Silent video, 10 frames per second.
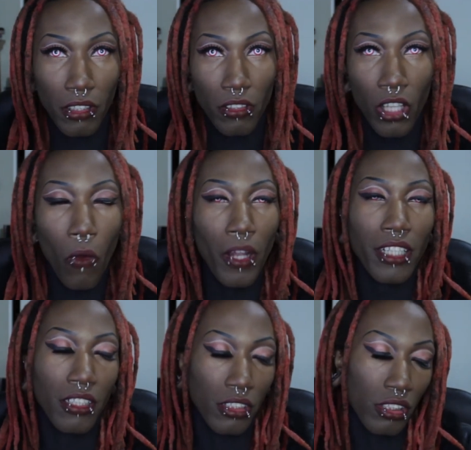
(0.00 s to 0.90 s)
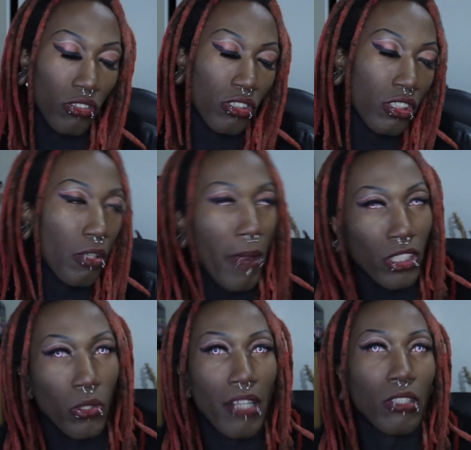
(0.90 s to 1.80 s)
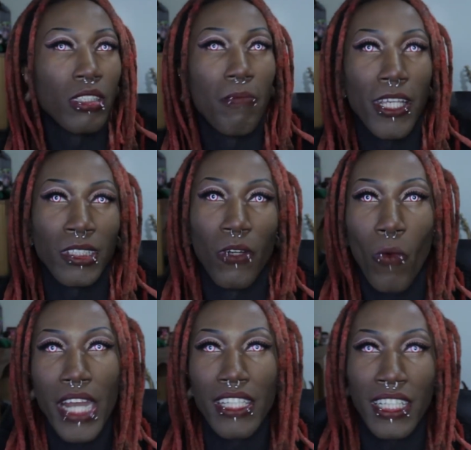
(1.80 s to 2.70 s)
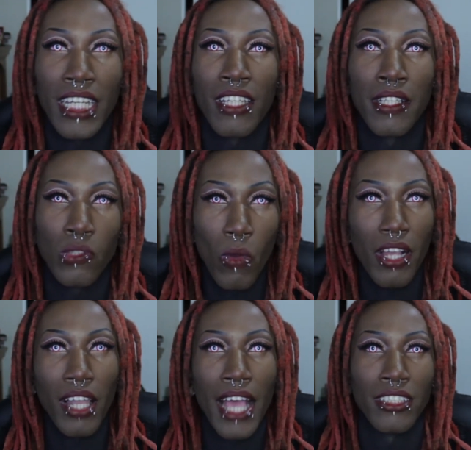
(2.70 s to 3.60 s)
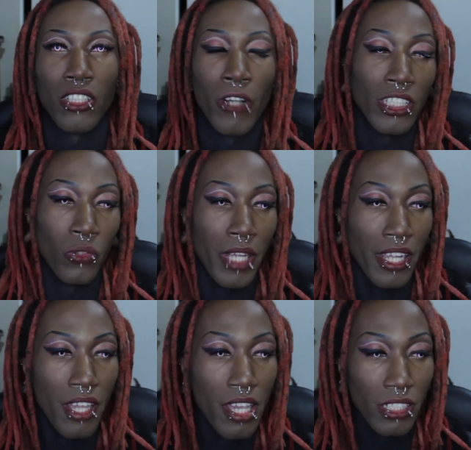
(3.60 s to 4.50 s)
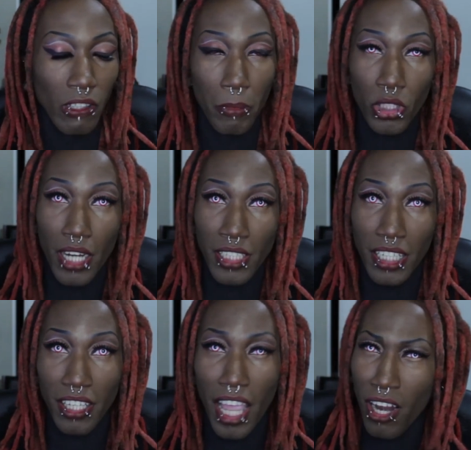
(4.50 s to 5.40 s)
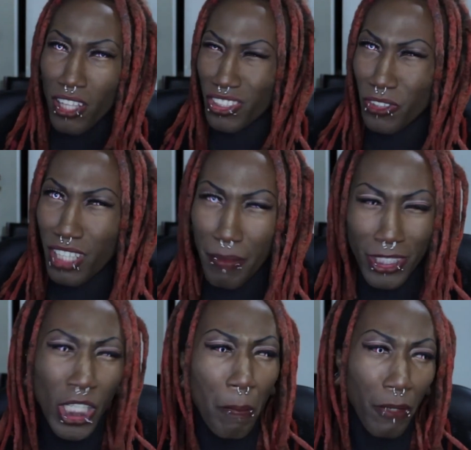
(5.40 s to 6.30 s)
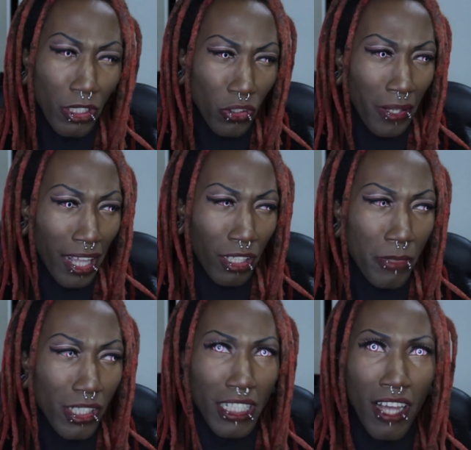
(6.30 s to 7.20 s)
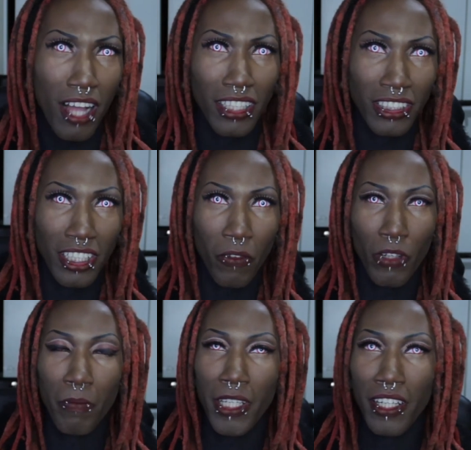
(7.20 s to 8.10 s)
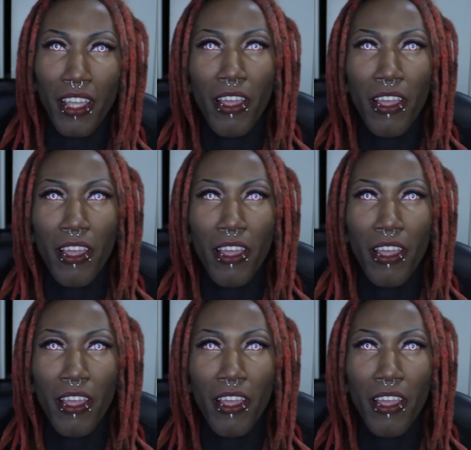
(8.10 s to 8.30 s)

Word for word: going semester after semester waiting to get in this one class to graduate. So I'm gonna try to take, and also it's gonna be cheaper to do it at a community college than it would be